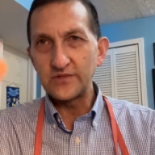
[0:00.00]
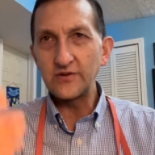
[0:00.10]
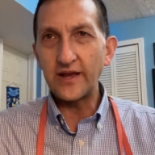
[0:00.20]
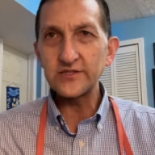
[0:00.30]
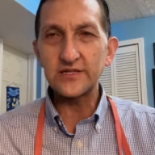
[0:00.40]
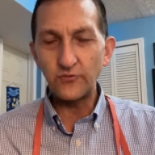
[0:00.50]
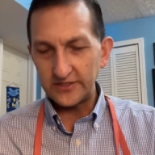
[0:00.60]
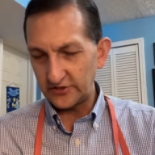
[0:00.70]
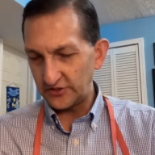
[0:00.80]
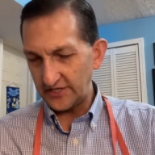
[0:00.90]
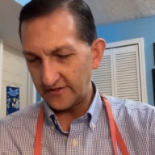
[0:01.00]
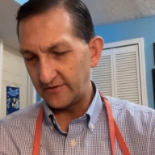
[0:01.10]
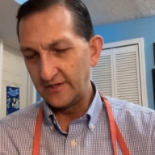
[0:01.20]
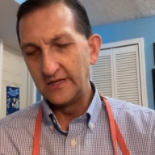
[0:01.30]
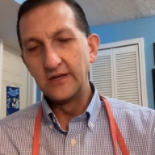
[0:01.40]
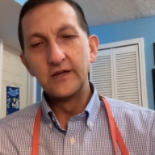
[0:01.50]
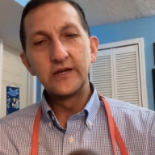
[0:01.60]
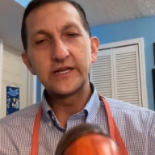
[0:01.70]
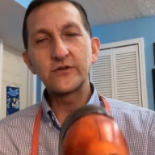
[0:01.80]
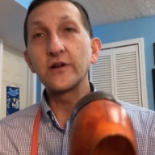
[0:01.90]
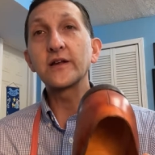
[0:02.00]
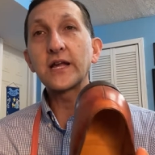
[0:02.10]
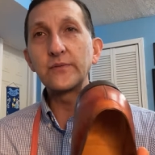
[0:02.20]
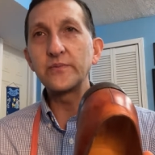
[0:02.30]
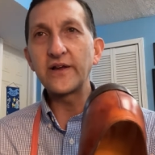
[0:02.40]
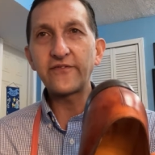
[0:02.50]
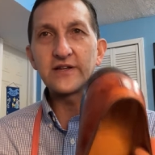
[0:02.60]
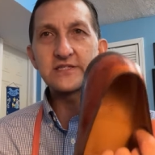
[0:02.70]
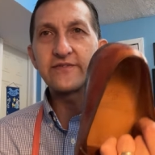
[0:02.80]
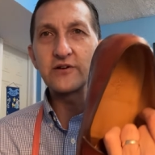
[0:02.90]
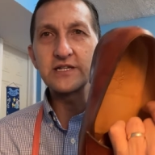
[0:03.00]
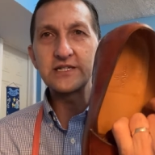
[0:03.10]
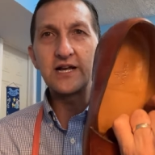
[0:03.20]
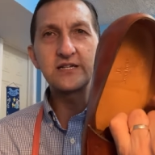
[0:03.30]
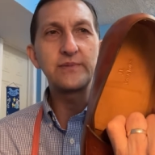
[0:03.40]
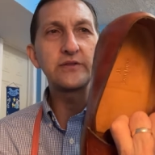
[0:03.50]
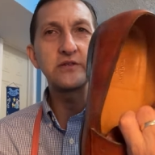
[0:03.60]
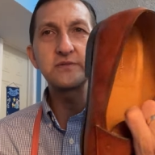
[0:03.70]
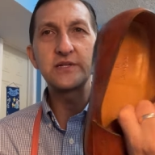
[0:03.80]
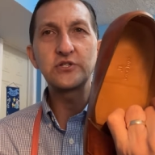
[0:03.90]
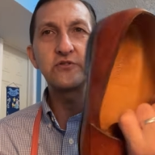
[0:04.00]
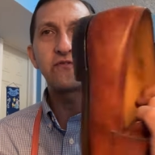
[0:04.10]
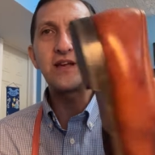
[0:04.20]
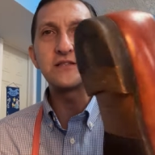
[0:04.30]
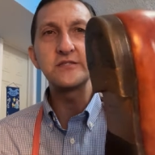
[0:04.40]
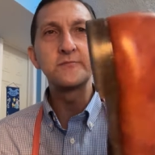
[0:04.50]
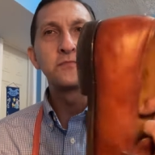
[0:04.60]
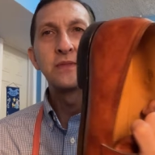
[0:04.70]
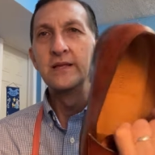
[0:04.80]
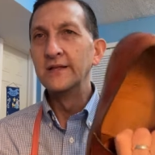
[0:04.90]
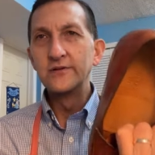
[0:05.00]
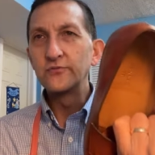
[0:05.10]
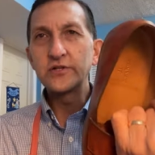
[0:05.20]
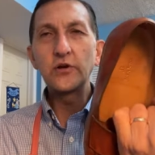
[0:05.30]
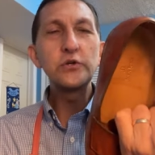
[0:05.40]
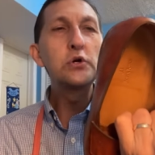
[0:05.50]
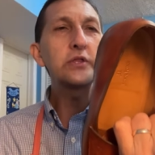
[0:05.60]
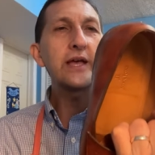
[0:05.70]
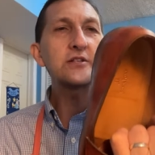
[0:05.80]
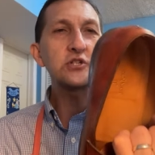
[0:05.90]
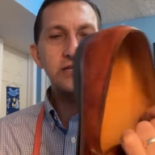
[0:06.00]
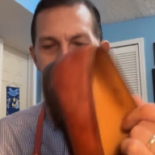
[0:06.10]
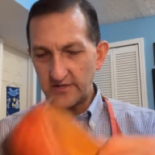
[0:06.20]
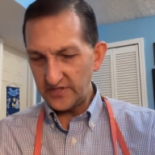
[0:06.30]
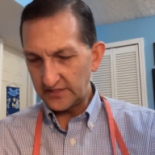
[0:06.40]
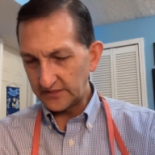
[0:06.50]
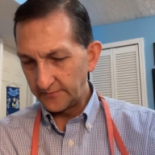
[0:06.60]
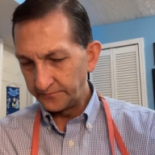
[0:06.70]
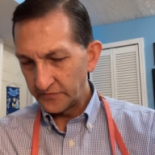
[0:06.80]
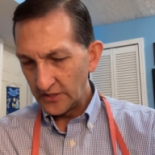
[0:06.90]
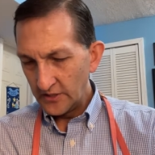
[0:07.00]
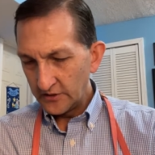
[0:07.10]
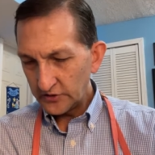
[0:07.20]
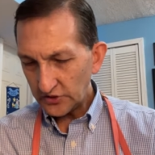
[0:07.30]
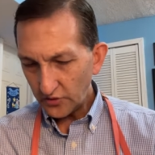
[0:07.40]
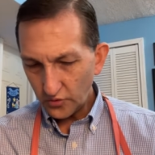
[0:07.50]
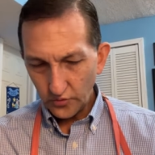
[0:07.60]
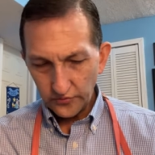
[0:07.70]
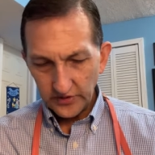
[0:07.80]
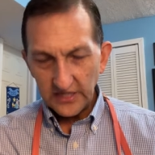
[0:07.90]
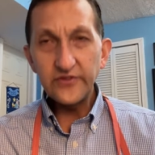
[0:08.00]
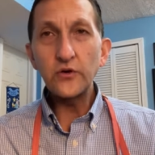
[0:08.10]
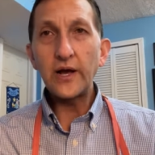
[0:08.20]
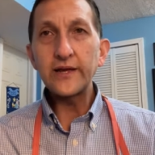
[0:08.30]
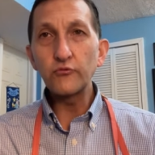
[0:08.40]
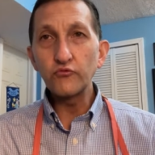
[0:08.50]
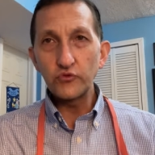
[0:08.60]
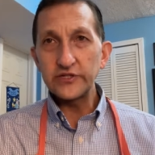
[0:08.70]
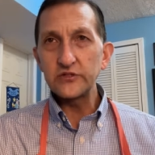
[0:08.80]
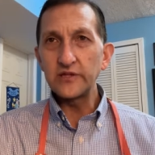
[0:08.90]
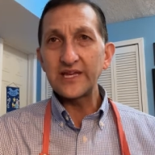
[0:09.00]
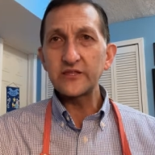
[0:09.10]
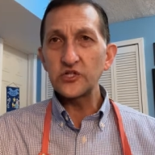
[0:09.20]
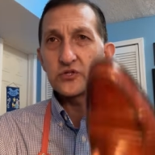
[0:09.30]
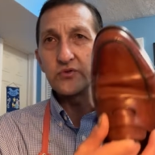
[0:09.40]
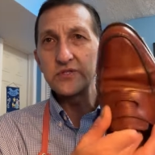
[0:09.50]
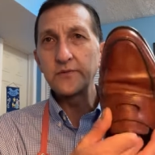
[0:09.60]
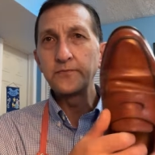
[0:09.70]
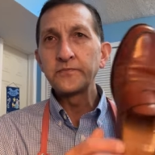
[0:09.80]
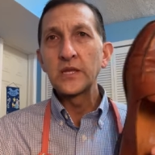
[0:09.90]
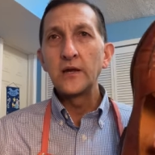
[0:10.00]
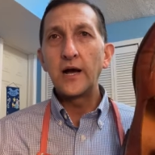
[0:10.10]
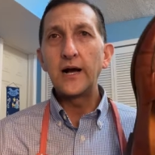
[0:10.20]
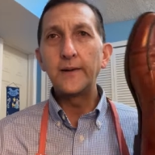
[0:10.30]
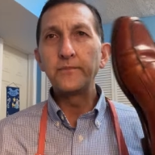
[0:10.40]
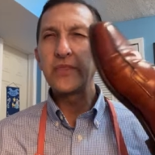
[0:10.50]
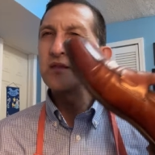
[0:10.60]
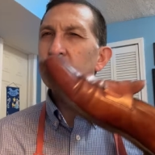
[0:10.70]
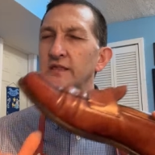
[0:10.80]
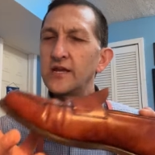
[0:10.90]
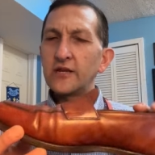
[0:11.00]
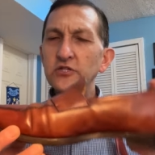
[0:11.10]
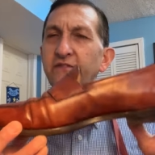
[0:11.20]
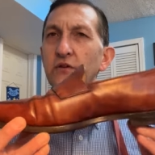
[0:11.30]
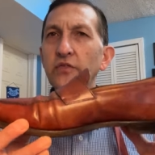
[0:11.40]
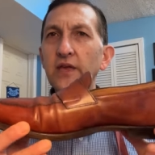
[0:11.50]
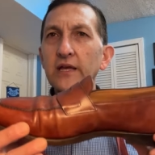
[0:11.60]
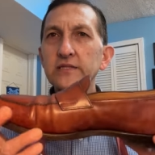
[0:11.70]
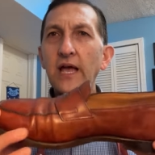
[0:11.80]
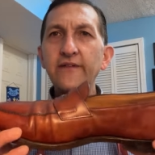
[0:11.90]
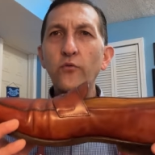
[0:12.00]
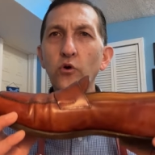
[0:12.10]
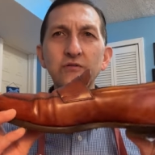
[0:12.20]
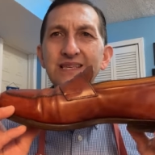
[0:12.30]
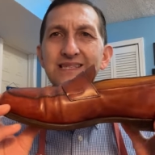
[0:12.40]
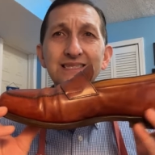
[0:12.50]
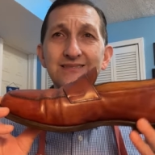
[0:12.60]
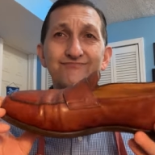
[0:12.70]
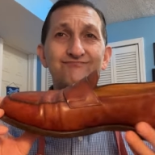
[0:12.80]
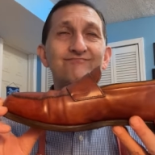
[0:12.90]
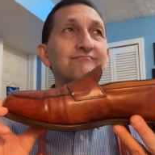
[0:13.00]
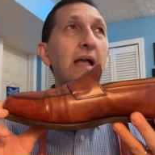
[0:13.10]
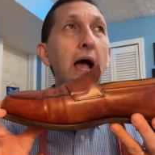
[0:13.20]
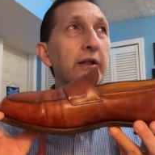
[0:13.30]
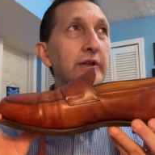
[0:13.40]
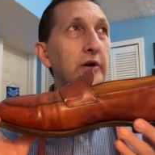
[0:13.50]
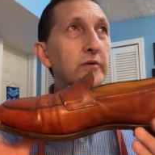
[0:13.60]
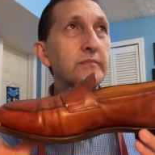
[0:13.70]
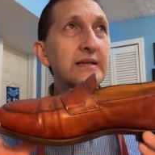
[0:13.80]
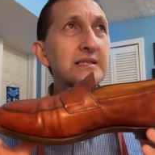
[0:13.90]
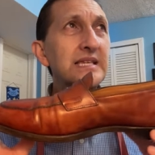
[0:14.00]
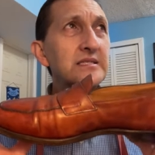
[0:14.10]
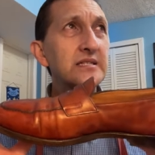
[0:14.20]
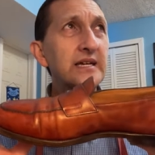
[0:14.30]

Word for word: you guys that watch a channel, you know, or a couple of my friends I've already talked about this, my shoe friends, would know who the heck John Lobb is. So even though I really do like the shoes, um, here's a few things. I've worn these I don't know, at least a